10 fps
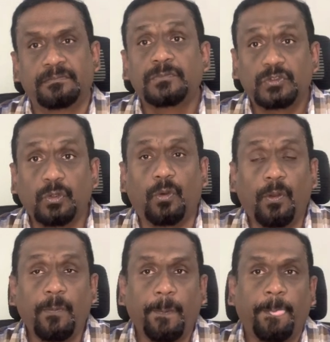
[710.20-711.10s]

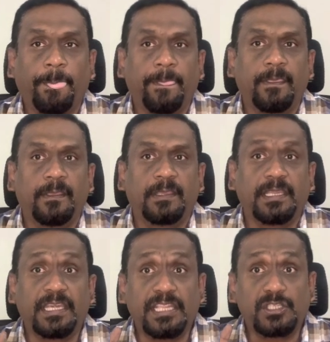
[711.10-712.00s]
So
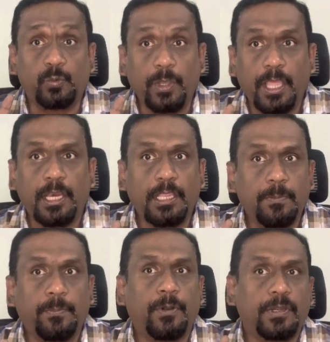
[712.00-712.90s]
it is very
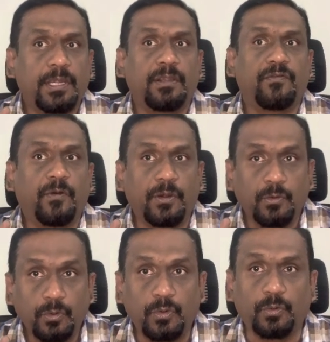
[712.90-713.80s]
important for
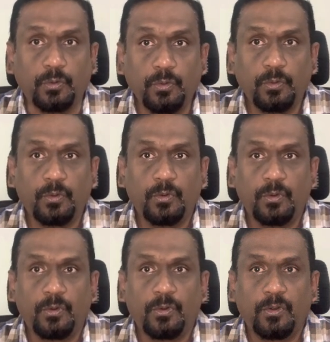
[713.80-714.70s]
you
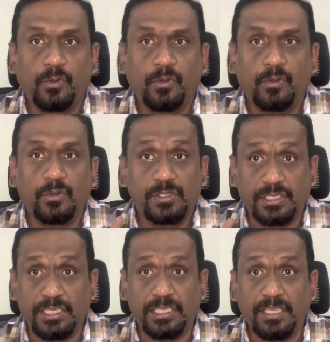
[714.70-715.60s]
to
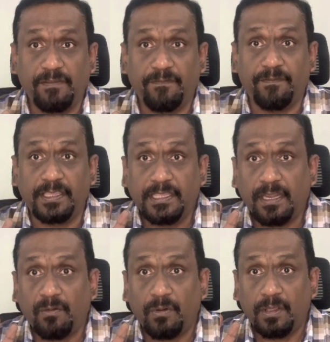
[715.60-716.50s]
see
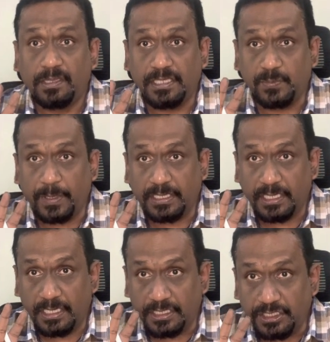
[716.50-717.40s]
whether this
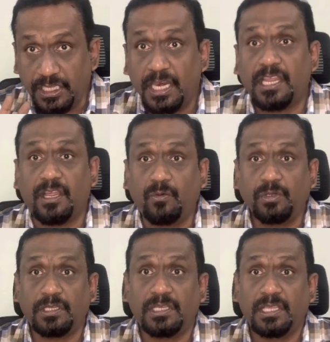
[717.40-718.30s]
particular GL
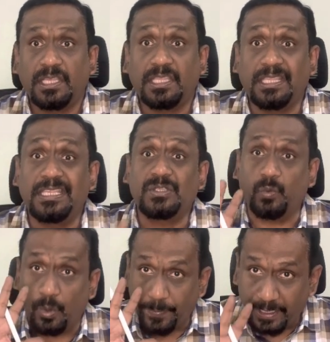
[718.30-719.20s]
account is
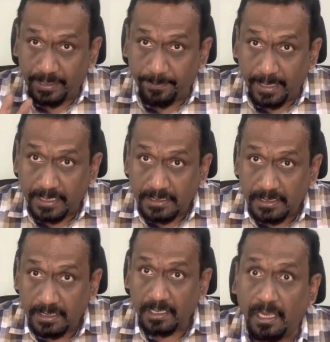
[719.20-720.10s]
open item managed
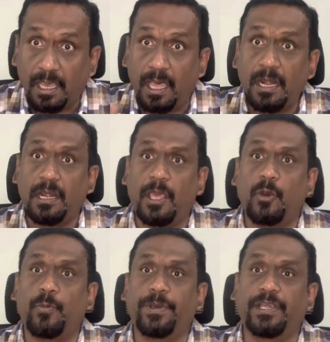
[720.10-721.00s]
or
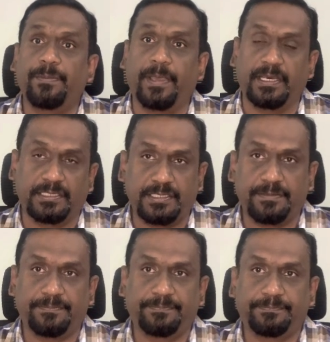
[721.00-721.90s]
non-open item managed.
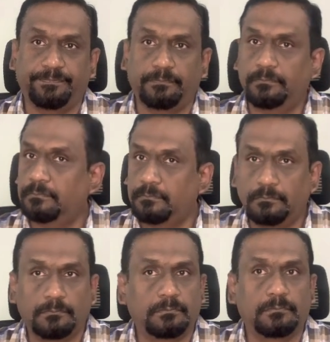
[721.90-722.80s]

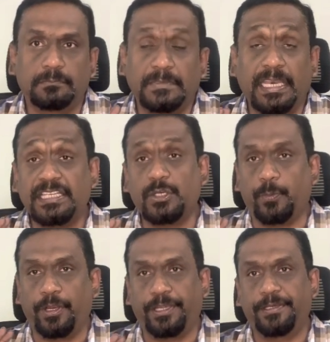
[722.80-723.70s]
Next
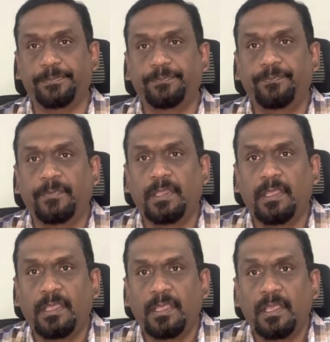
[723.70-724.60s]
point.
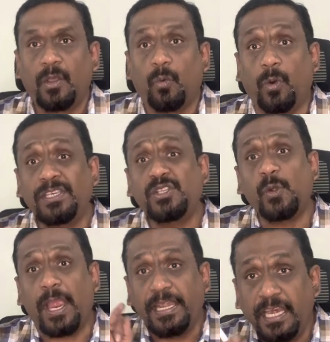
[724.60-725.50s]
Once you
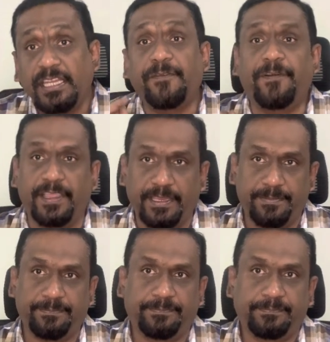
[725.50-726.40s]
identify
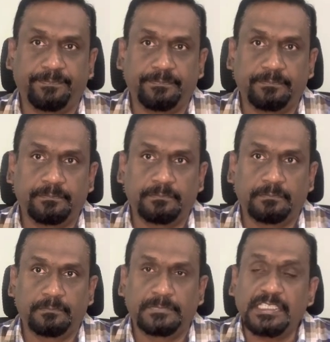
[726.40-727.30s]

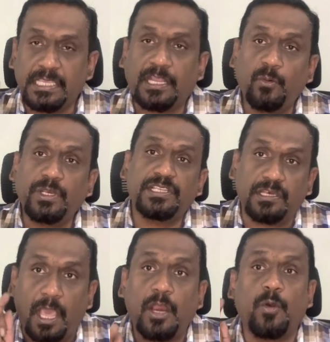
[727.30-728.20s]
this account is
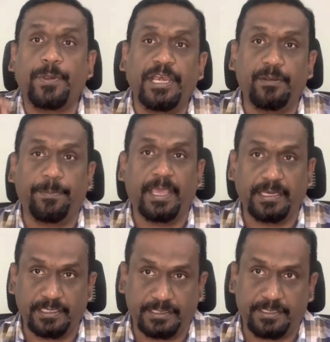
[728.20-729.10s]
non-open item
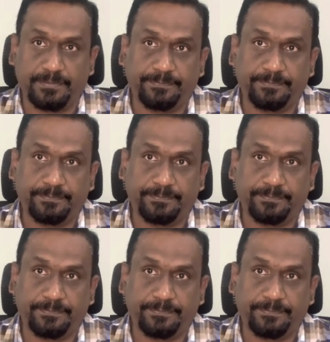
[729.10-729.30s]
managed,